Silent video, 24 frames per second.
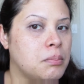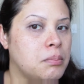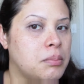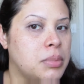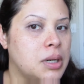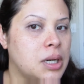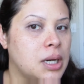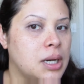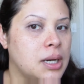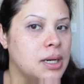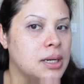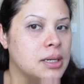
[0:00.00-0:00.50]

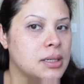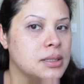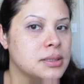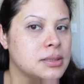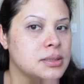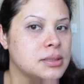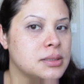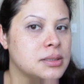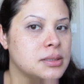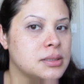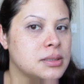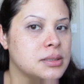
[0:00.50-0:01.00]

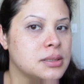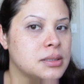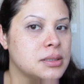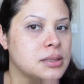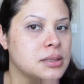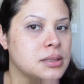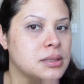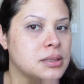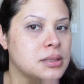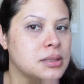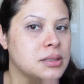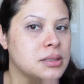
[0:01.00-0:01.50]
But
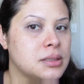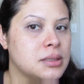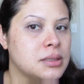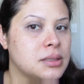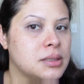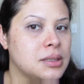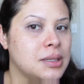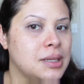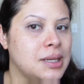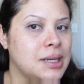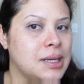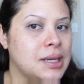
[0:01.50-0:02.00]

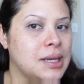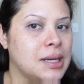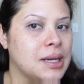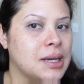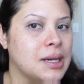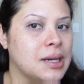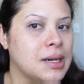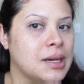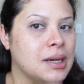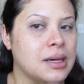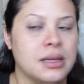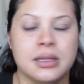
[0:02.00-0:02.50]

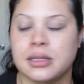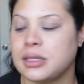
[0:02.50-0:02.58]
yeah,